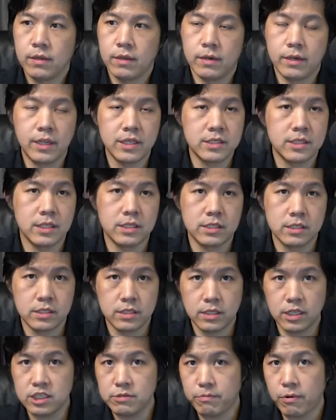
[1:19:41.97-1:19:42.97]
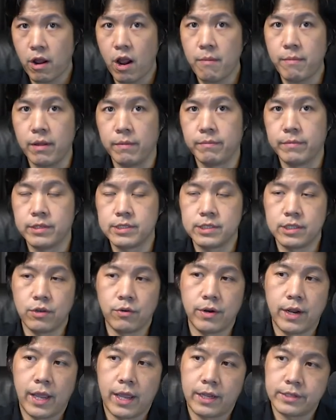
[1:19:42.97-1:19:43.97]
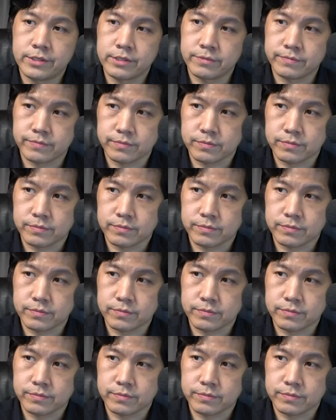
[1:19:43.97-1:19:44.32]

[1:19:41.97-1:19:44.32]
This problem is known as